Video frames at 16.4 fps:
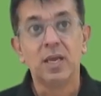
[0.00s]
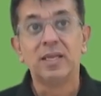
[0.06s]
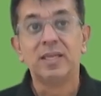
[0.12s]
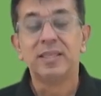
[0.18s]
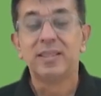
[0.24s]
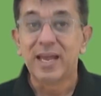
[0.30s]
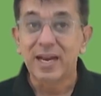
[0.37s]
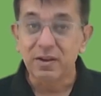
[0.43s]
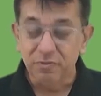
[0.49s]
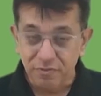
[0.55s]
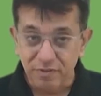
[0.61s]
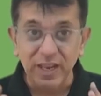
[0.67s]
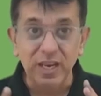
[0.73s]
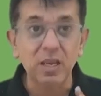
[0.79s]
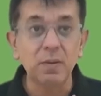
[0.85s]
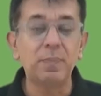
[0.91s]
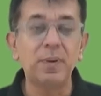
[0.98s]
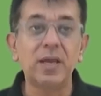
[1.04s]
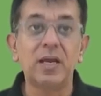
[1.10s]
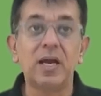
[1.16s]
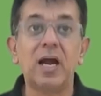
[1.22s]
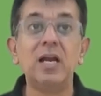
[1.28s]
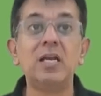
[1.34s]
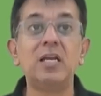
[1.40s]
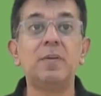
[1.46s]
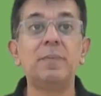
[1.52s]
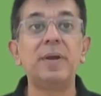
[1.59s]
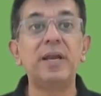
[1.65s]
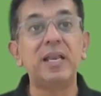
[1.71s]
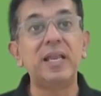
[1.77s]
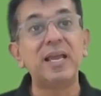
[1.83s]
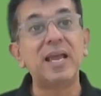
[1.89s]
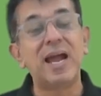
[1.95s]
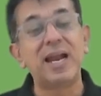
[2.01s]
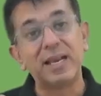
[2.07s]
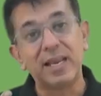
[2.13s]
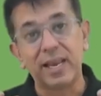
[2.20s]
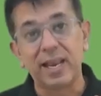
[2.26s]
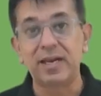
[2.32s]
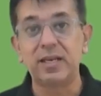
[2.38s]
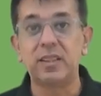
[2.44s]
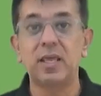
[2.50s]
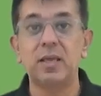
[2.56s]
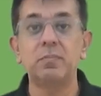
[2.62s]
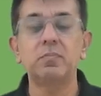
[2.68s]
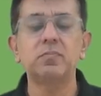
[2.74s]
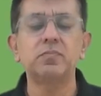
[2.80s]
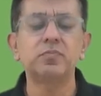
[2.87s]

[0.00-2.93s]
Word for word: That very big ultimately had led them